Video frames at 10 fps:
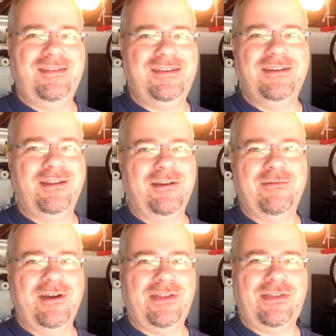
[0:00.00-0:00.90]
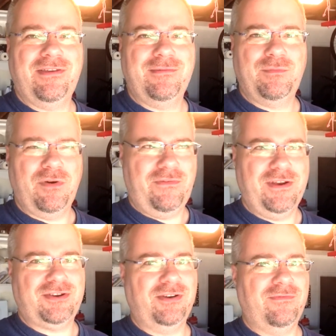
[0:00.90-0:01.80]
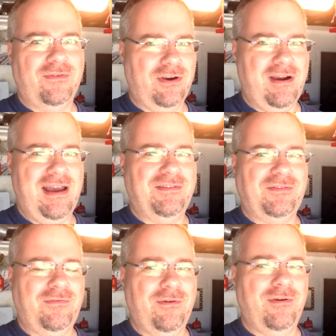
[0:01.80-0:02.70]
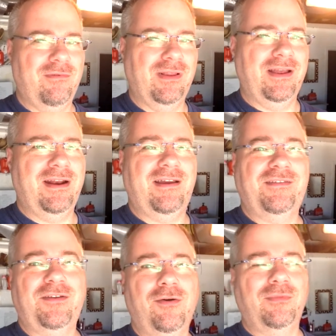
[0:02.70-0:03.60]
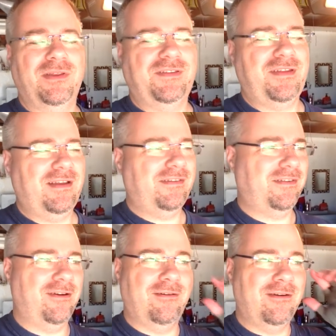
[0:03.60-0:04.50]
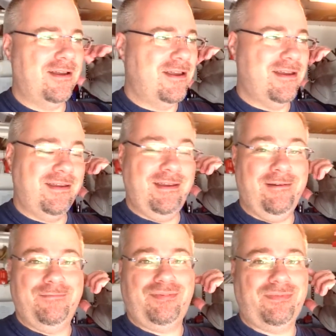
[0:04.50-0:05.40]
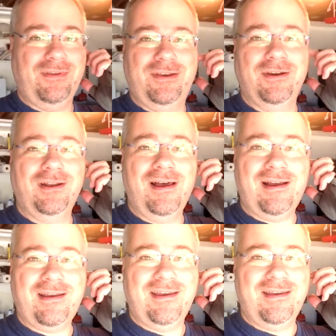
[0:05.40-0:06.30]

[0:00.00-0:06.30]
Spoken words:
dealing with professional photographs for a really nice home listing. So, good luck.